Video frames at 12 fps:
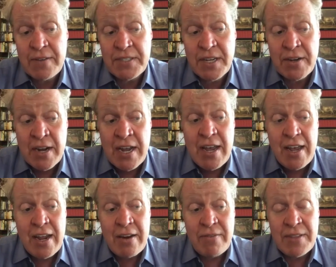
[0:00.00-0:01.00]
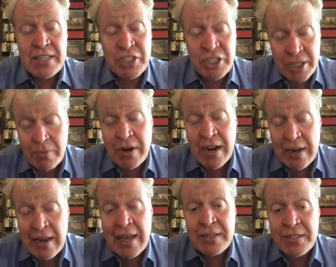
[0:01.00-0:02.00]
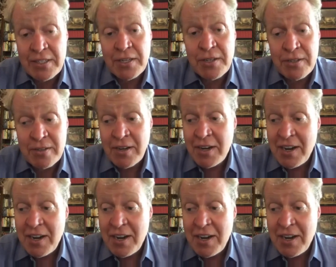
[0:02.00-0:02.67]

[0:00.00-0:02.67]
So this shipwreck led to